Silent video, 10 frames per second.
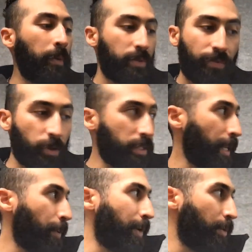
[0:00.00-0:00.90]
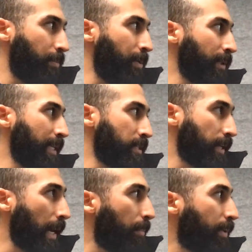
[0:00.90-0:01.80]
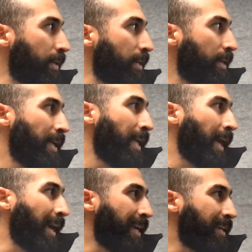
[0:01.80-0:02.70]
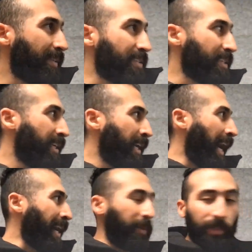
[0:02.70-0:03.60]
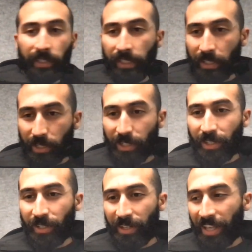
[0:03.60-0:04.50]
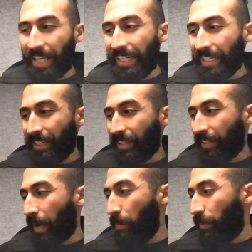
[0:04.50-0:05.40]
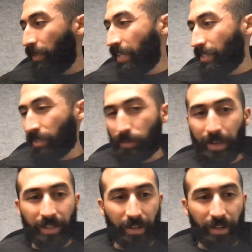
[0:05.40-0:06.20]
It was the first satellite we built as a company, and I don't really consider any company as a